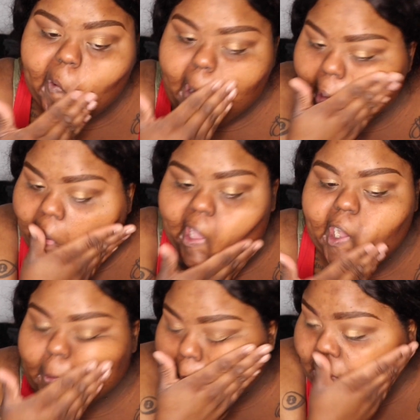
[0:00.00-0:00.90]
and
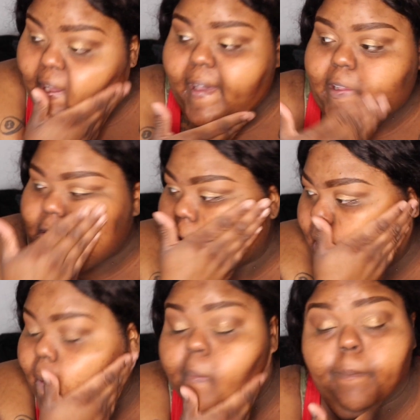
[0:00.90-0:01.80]
got dressed,
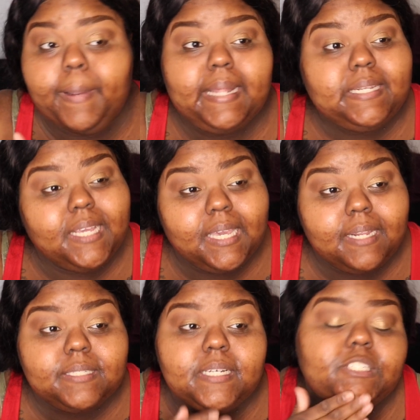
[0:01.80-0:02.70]
but I didn't get
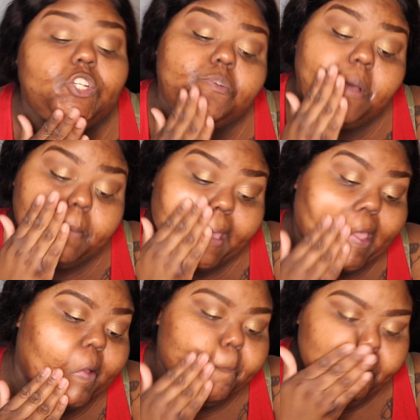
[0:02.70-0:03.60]
a chance to do my
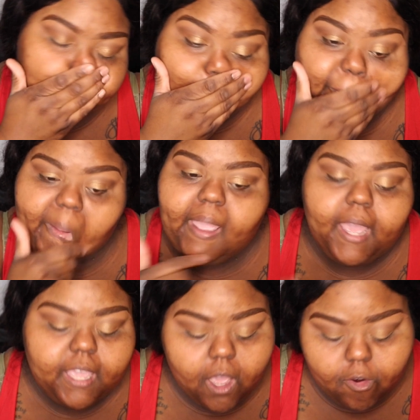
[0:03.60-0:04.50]
makeup.
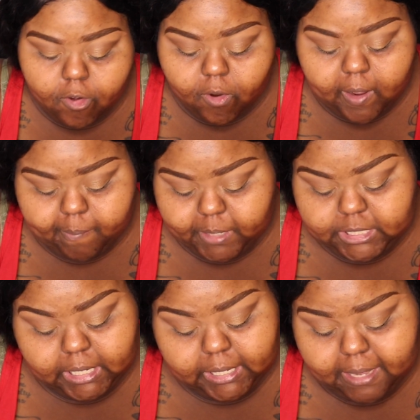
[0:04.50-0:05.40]
And y'all know how much
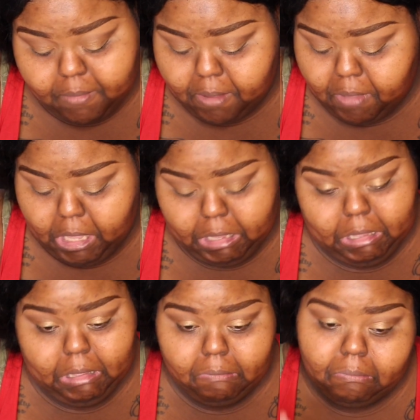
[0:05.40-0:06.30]
I love my
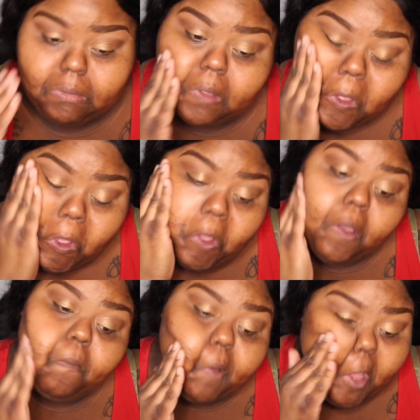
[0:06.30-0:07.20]
makeup,
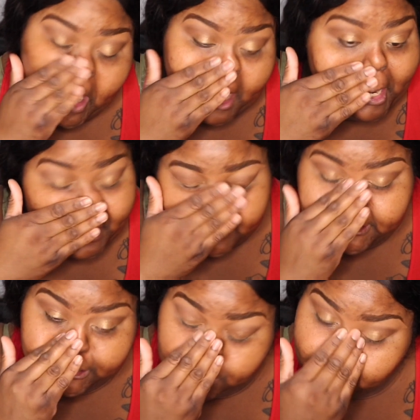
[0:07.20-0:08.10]
but I didn't get a
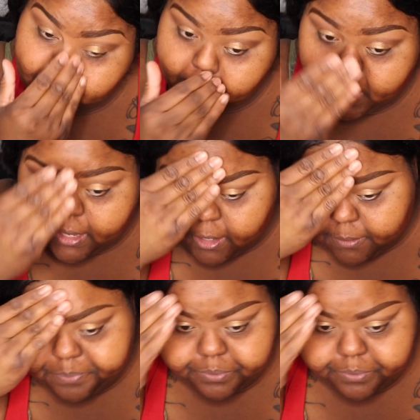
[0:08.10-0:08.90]
chance to do my makeup.